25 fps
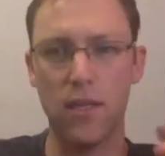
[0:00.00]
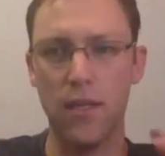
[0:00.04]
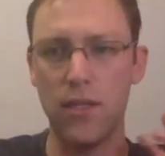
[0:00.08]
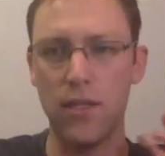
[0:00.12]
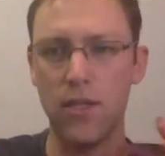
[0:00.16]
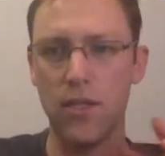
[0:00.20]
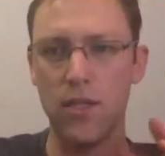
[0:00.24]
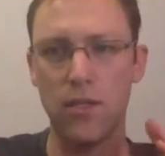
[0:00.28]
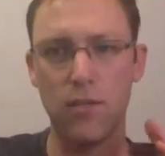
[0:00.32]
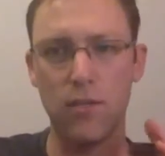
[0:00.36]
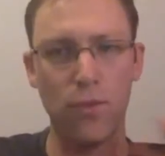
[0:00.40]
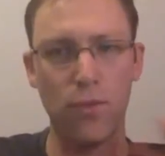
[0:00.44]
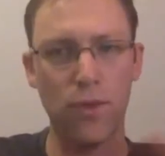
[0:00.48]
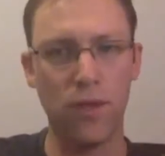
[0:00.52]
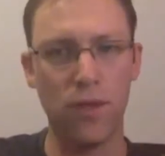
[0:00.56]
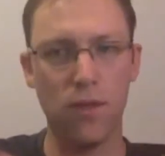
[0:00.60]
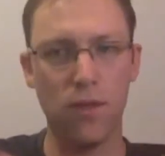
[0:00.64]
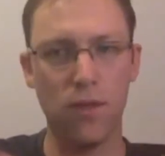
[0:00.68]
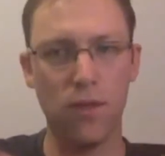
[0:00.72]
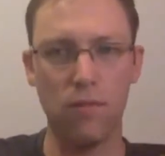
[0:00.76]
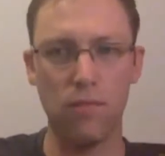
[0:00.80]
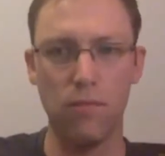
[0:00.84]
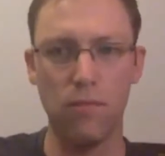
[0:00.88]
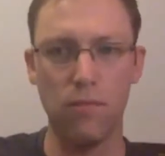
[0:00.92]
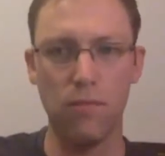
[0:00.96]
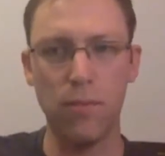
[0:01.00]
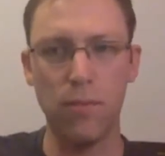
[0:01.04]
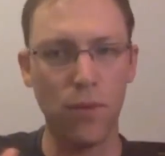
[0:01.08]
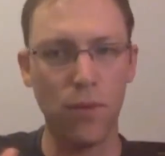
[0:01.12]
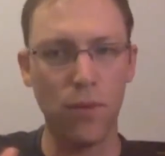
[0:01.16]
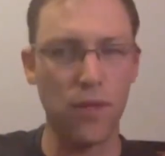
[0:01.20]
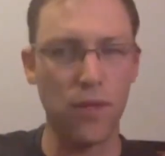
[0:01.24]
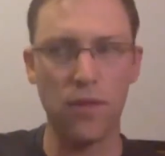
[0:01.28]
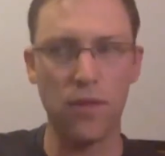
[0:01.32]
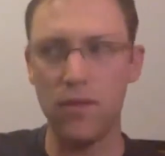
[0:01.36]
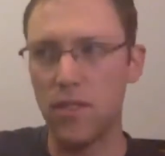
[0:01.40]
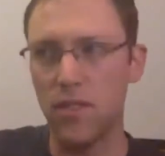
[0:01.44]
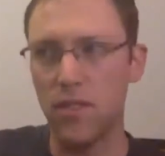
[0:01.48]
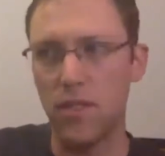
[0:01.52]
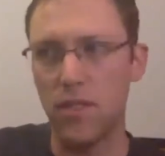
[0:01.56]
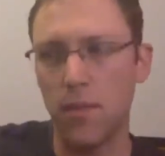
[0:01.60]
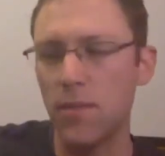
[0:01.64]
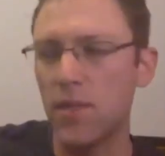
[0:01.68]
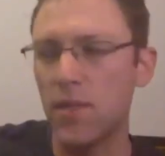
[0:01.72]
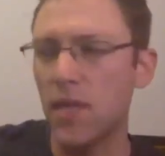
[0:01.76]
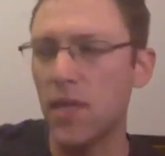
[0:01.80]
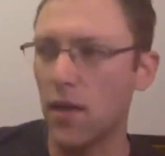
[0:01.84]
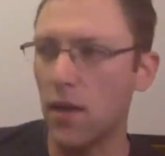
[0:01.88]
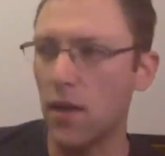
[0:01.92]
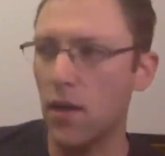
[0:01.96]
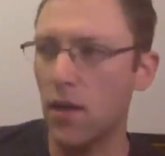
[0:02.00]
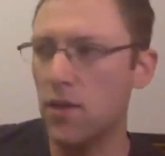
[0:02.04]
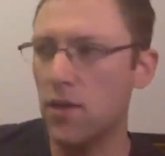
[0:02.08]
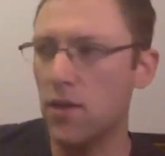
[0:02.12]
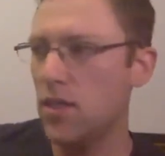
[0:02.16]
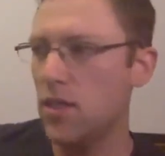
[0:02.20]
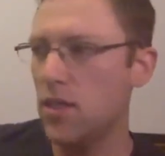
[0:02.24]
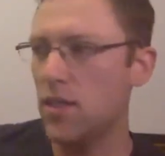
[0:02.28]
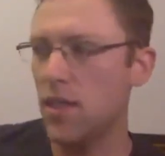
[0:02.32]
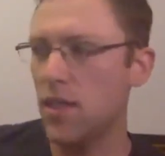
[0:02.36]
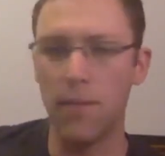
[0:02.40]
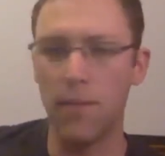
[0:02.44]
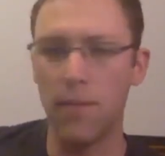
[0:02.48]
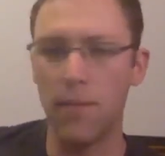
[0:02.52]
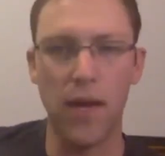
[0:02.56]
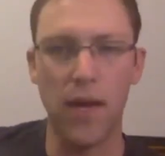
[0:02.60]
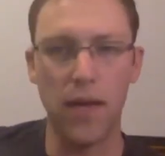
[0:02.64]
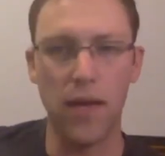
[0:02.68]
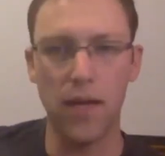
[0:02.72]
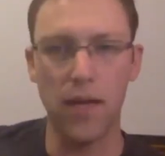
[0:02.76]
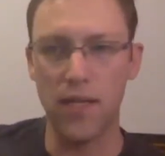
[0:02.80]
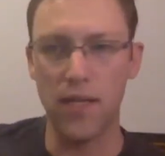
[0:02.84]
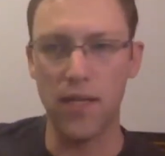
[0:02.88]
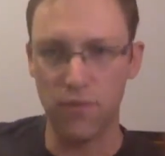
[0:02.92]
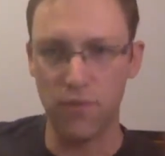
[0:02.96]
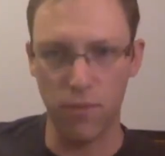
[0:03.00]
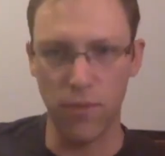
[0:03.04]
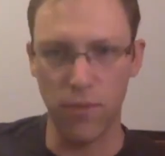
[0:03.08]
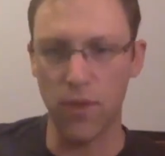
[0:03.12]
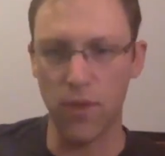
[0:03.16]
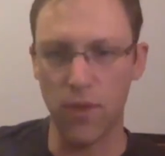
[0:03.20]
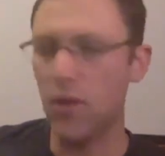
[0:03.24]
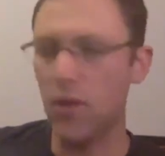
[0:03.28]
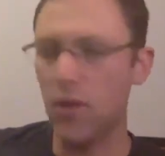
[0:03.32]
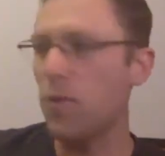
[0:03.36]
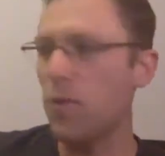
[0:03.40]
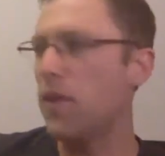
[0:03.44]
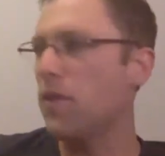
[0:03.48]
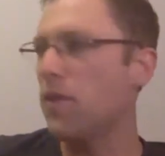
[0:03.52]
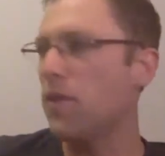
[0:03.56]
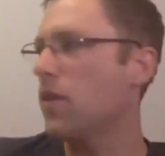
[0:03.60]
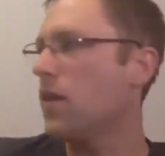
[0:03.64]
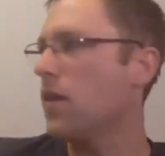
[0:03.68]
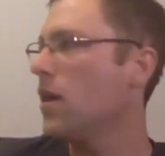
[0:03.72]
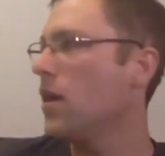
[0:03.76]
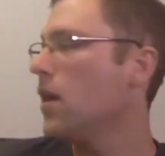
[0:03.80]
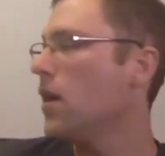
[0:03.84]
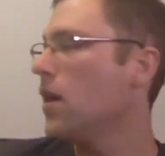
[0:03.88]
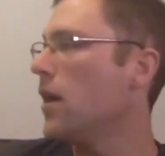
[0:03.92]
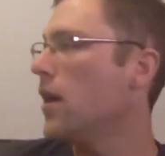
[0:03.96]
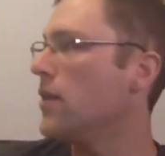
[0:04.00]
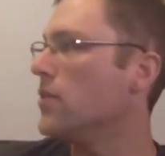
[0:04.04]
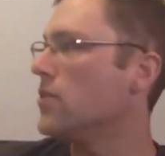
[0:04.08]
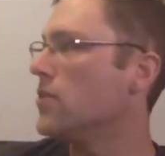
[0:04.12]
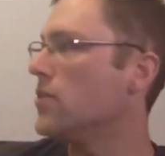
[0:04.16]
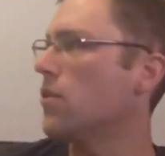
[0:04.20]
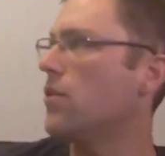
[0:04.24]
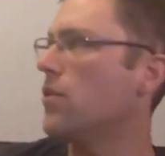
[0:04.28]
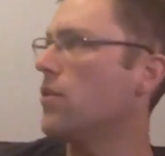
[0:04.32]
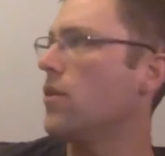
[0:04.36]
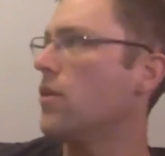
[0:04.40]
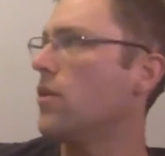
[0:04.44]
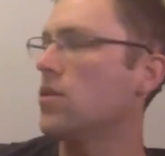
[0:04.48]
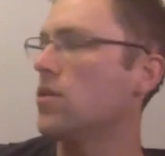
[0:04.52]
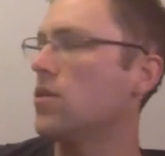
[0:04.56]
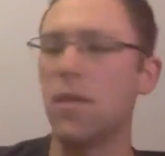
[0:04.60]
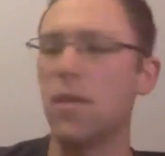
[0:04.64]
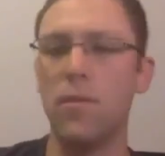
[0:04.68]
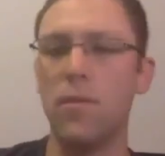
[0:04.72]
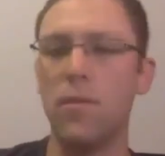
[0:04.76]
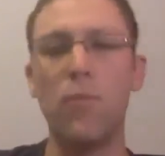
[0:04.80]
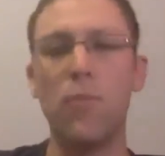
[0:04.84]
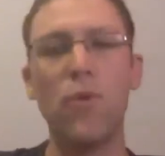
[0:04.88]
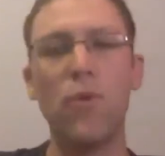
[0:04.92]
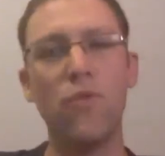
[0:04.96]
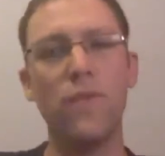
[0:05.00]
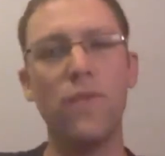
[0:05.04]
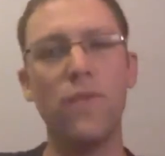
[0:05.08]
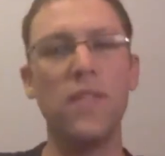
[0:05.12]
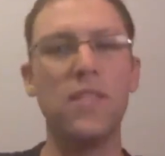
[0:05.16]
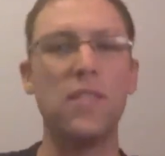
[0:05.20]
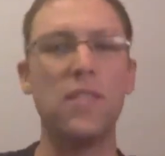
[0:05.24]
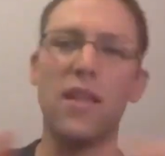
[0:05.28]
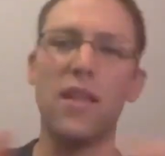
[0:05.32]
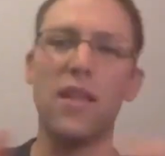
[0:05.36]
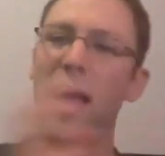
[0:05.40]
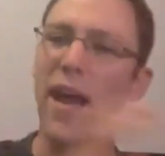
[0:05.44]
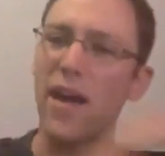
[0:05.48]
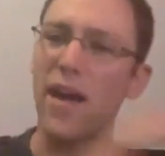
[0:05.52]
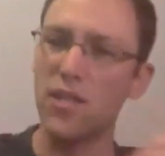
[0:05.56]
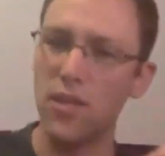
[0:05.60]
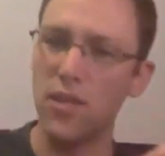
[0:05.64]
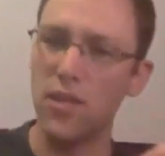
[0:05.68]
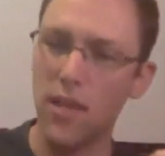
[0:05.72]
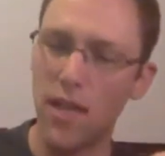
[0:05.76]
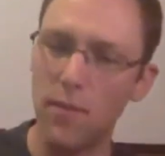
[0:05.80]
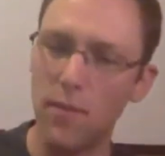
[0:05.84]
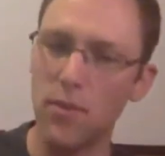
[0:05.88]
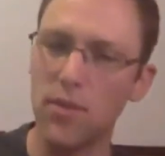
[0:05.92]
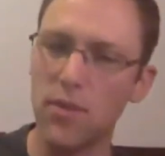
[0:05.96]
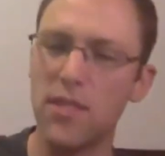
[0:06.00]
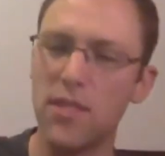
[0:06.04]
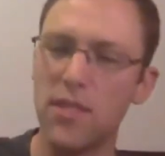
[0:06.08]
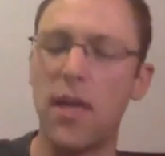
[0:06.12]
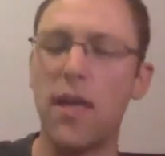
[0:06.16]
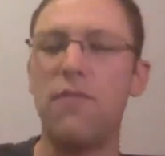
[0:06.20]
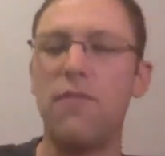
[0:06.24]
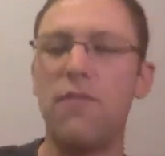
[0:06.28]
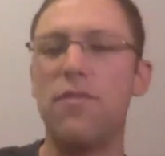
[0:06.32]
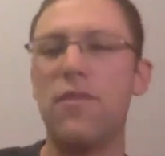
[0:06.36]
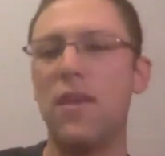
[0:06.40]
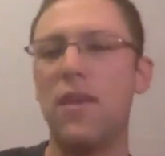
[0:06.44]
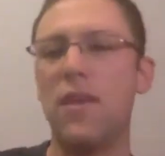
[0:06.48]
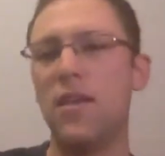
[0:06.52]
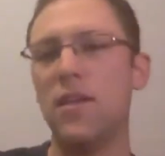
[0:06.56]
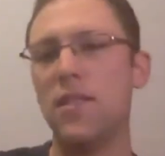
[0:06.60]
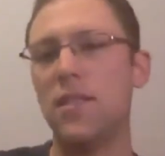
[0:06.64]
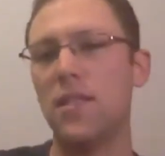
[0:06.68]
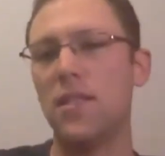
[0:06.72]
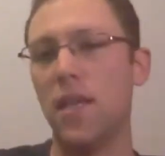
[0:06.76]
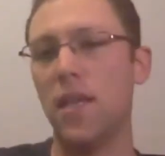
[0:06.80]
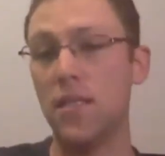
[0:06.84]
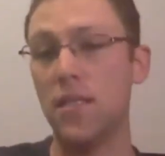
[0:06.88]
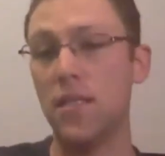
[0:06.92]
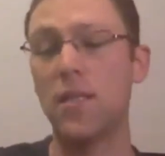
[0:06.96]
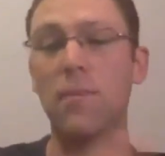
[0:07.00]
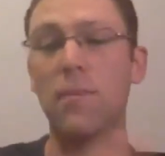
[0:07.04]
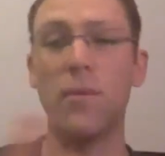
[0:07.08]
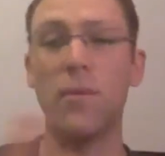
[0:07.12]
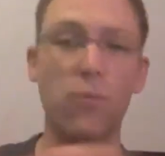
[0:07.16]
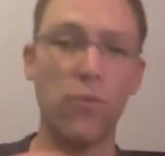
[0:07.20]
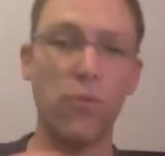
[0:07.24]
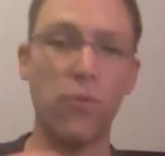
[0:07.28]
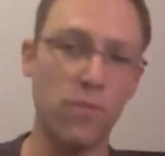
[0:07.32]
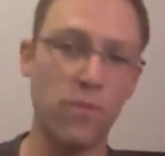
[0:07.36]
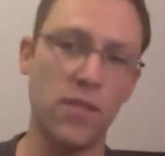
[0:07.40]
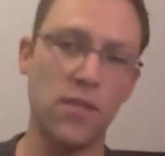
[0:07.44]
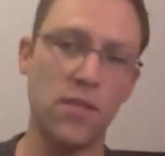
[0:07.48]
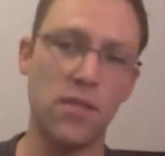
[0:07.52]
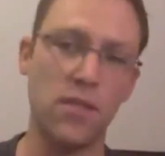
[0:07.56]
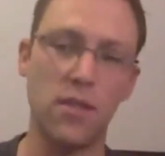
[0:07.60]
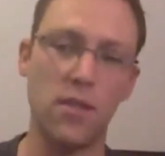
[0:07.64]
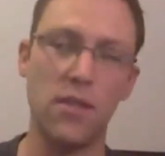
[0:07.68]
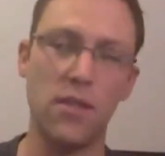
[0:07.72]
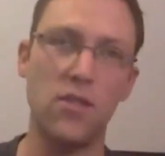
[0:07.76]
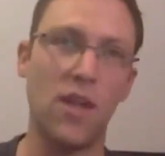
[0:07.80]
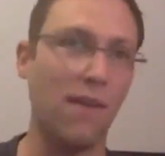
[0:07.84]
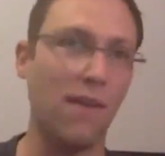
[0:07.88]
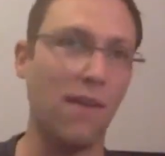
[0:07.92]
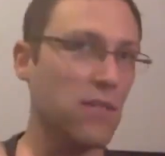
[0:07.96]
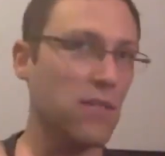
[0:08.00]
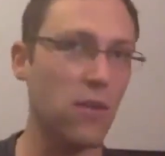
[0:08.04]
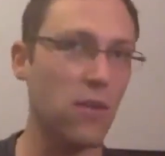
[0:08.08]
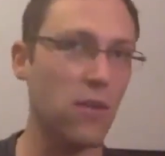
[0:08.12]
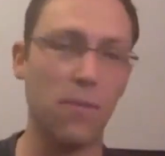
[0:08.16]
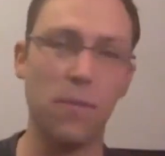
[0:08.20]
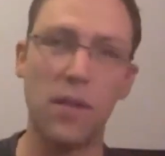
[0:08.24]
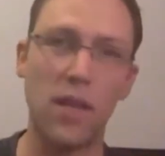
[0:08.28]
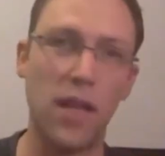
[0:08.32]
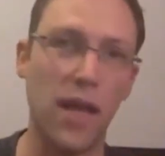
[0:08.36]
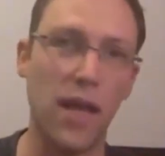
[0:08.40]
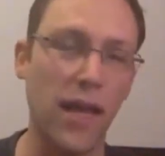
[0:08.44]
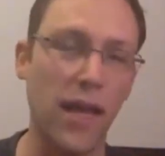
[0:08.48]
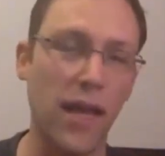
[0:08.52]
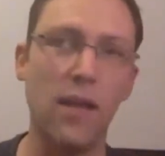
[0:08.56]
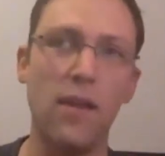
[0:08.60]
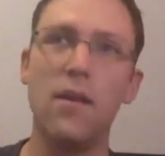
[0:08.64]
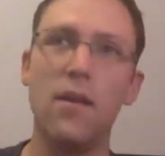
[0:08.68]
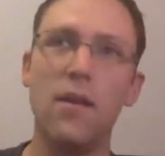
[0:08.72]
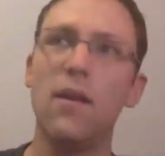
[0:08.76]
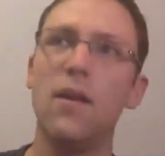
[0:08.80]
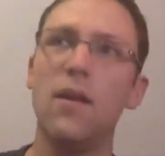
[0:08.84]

it's built with some technologies that I'm not as familiar with. And so there was some improvements to the ActionCable side of things and some improvements to the JavaScript client.